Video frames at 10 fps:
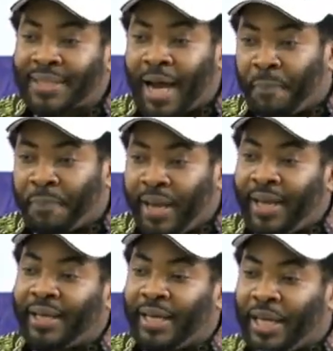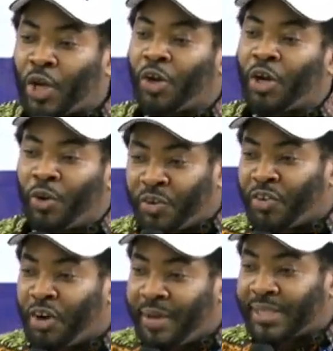campaign in the Kono local
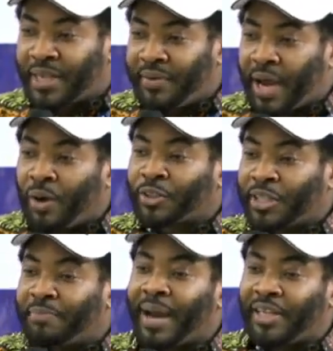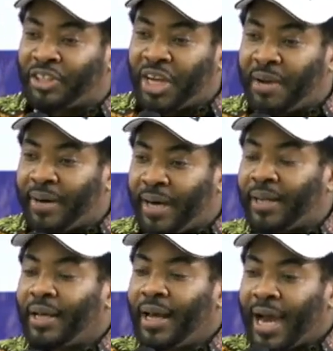government area hosted by the chairman
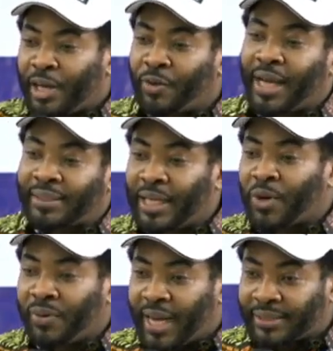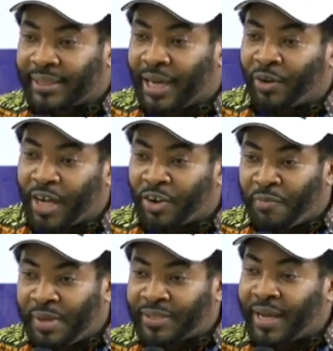and other stakeholders in that local
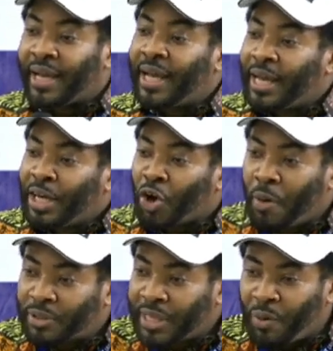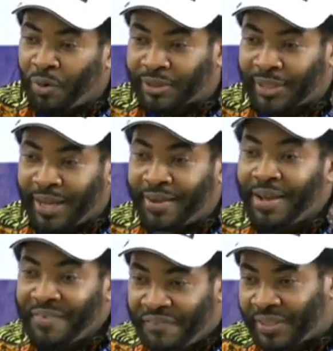government area. The Commissioner was there
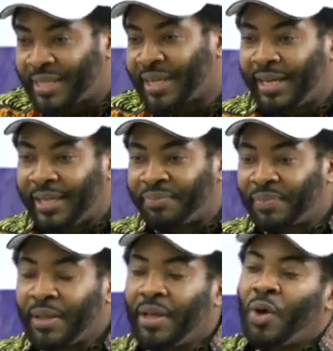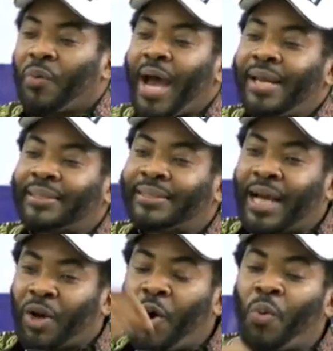physically. We had the
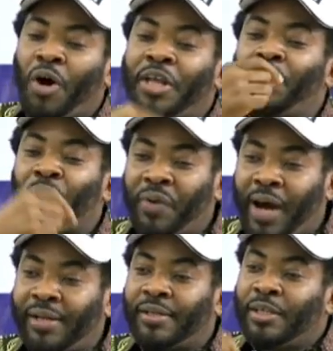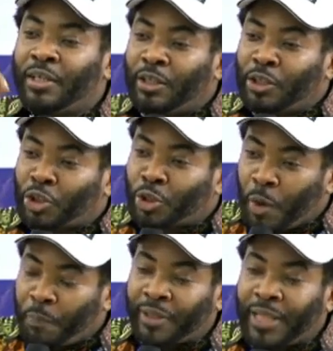second one in Uwah,
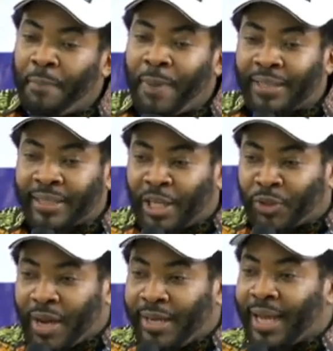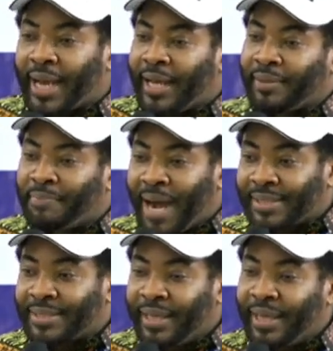supported by Senator
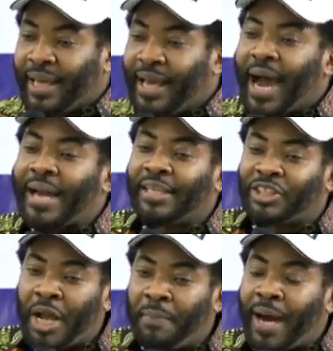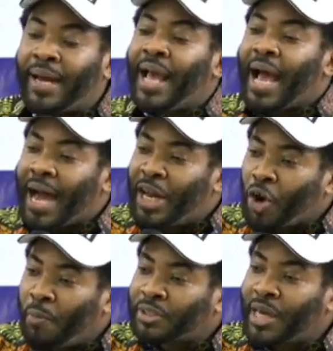Aniekeme and the chairman, and the
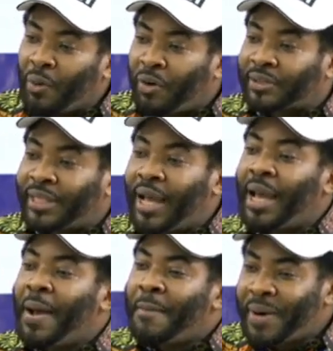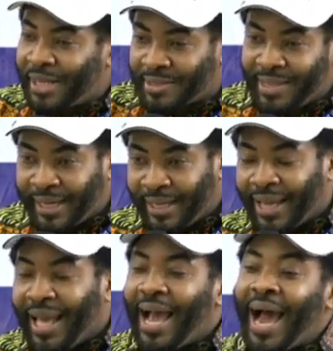Commissioner was there personally.
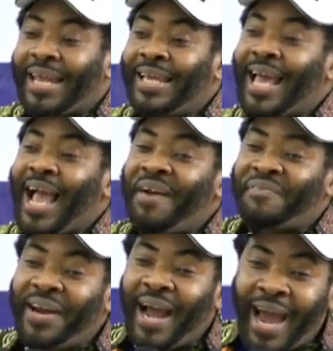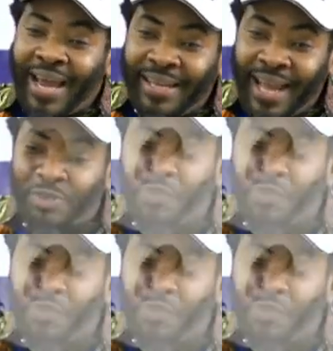And in every ideas